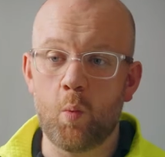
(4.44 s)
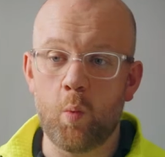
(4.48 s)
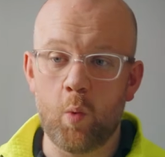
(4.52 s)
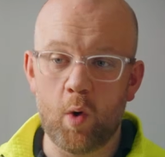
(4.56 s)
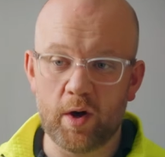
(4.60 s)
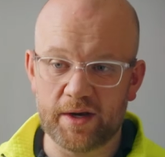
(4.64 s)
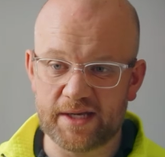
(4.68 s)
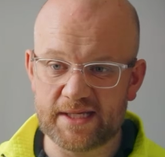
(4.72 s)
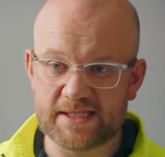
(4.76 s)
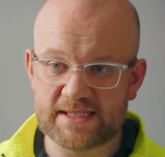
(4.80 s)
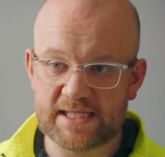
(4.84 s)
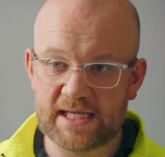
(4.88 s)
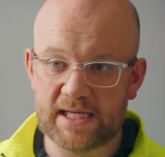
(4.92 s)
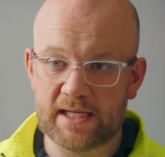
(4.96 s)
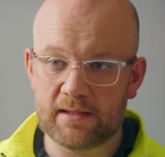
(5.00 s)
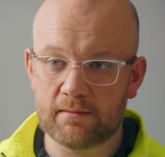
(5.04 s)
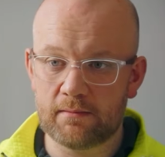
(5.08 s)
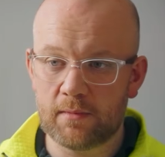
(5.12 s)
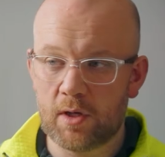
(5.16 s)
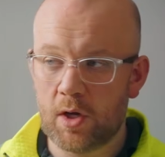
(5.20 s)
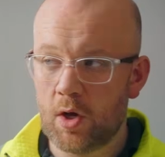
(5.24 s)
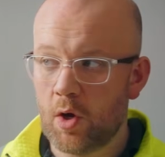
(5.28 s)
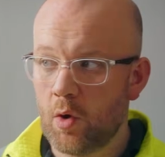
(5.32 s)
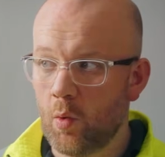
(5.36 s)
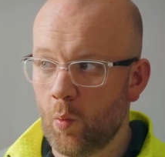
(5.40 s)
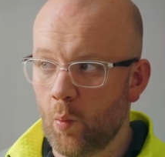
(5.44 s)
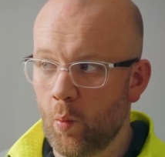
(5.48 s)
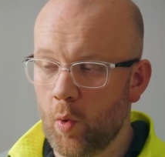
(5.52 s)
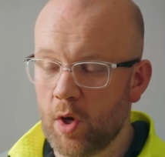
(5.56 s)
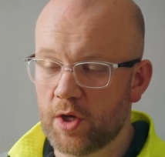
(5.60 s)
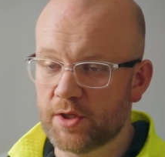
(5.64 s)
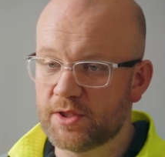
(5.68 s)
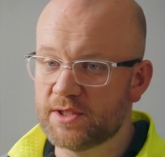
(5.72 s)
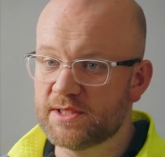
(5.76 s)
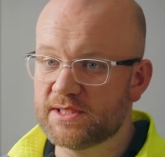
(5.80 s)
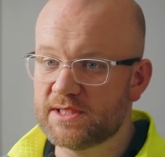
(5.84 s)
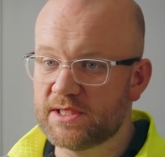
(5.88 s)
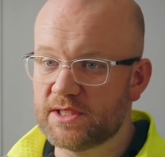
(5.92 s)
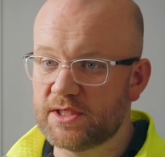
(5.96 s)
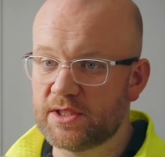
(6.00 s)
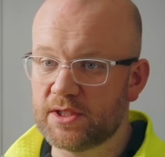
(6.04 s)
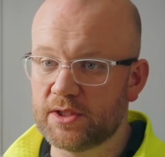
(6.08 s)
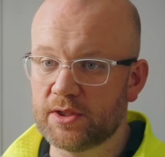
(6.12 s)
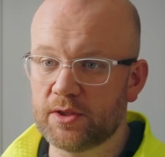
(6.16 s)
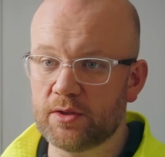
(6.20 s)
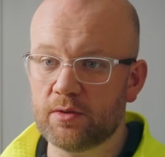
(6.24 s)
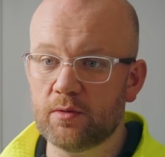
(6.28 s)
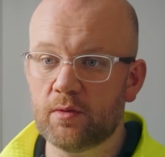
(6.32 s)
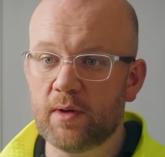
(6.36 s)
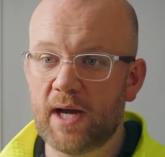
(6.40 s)
What is it? What does it
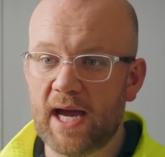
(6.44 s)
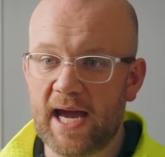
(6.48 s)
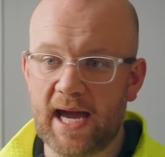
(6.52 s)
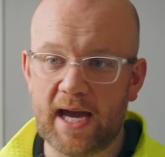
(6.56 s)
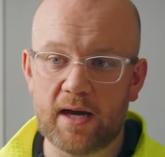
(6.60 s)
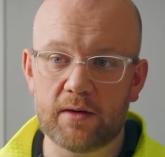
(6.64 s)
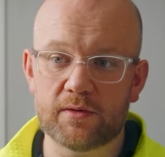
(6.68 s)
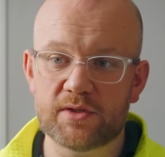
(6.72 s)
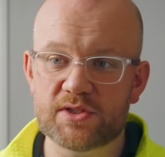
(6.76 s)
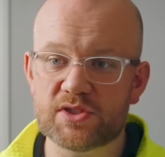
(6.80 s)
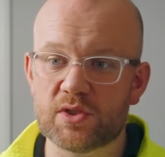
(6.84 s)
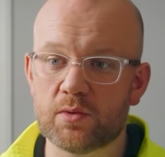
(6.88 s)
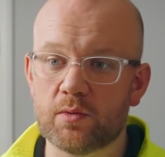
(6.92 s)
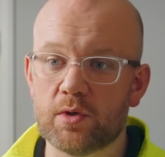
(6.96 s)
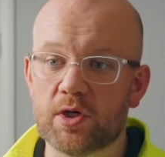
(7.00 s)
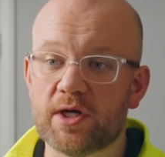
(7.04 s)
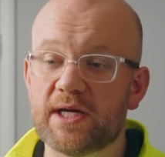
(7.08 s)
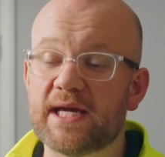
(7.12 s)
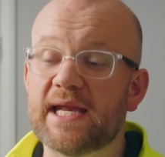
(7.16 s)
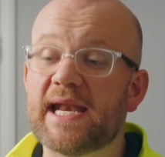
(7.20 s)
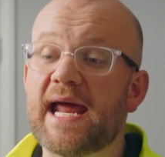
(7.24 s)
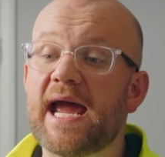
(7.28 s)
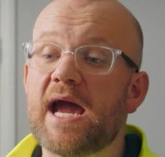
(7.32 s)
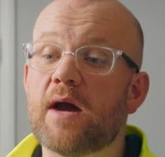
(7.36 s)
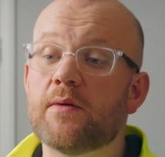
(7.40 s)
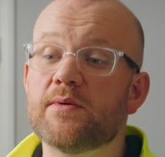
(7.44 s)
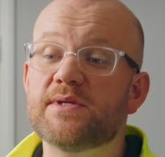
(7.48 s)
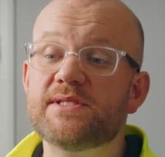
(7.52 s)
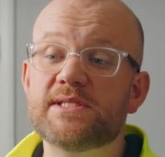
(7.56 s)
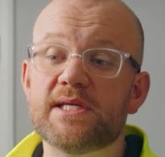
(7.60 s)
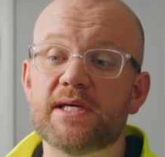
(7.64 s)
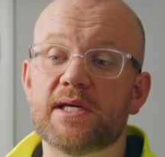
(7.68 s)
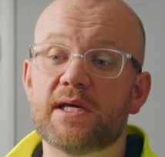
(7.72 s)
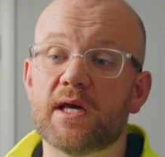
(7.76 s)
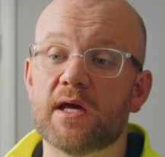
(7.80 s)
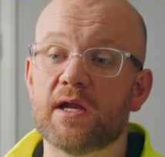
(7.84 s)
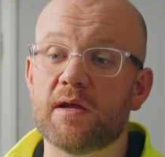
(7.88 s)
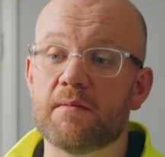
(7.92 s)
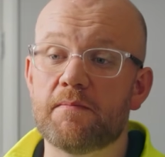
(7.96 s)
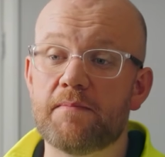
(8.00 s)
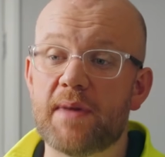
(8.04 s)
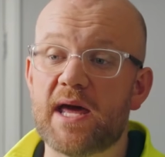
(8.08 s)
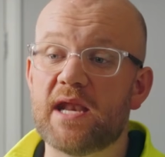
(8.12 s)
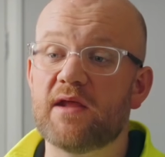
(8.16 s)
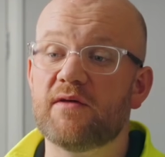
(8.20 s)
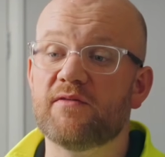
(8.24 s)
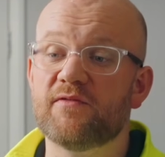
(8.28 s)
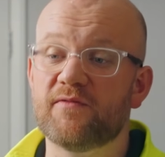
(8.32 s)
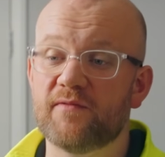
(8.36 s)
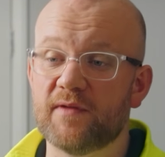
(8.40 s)
do? How does it work? And how is it going to
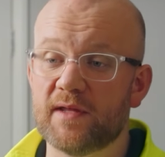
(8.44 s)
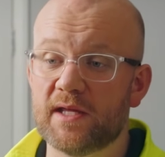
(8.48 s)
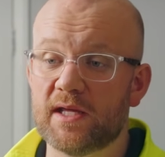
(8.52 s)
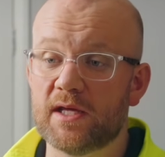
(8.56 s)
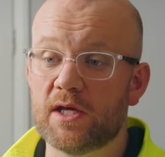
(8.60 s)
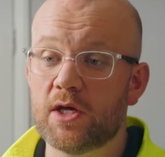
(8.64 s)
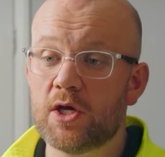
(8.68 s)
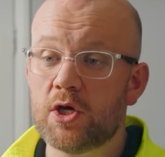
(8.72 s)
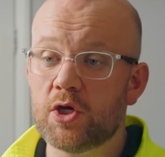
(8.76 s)
benefit